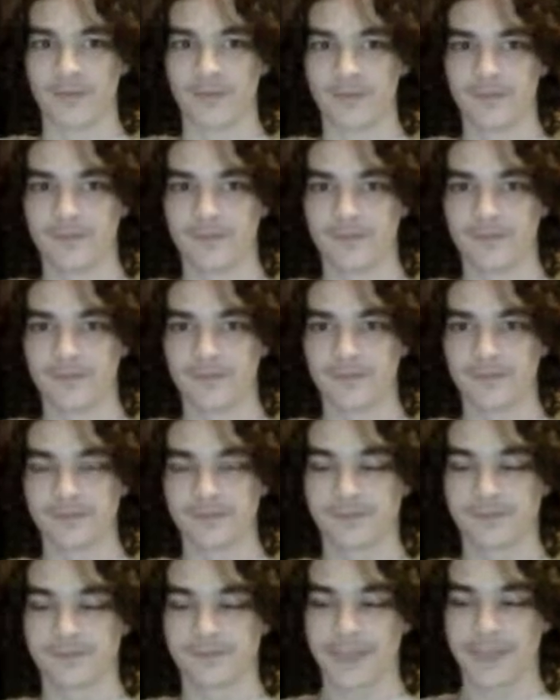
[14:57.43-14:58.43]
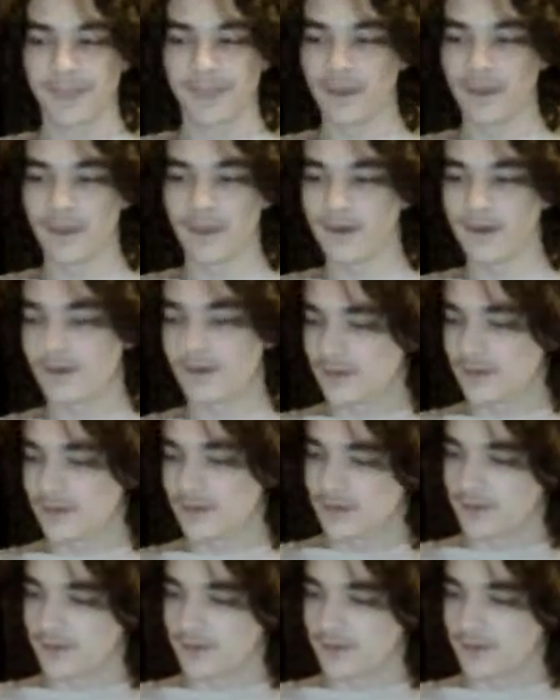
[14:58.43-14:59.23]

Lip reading: [no speech]